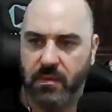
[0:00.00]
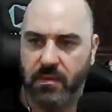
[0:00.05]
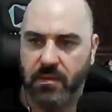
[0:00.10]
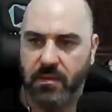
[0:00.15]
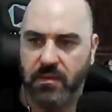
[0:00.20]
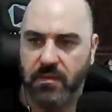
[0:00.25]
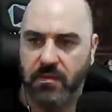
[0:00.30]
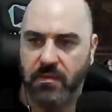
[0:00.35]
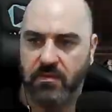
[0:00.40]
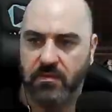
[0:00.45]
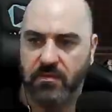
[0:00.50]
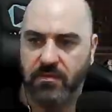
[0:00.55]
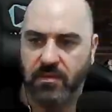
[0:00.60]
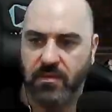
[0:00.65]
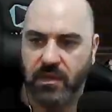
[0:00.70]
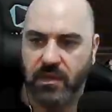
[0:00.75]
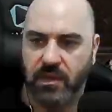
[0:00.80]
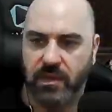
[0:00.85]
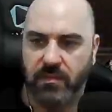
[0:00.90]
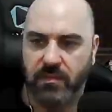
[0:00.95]

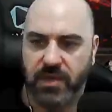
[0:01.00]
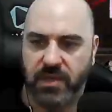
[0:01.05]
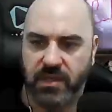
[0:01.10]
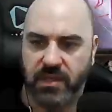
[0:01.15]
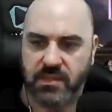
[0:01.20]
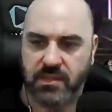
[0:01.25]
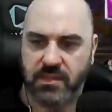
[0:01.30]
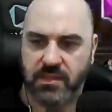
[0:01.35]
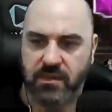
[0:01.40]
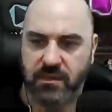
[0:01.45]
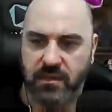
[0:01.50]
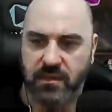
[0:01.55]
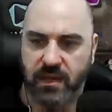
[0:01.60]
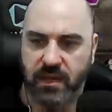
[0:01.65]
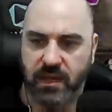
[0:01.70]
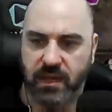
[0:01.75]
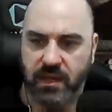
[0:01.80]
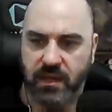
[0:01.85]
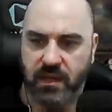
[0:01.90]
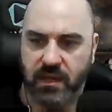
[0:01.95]
Usually the bosses are like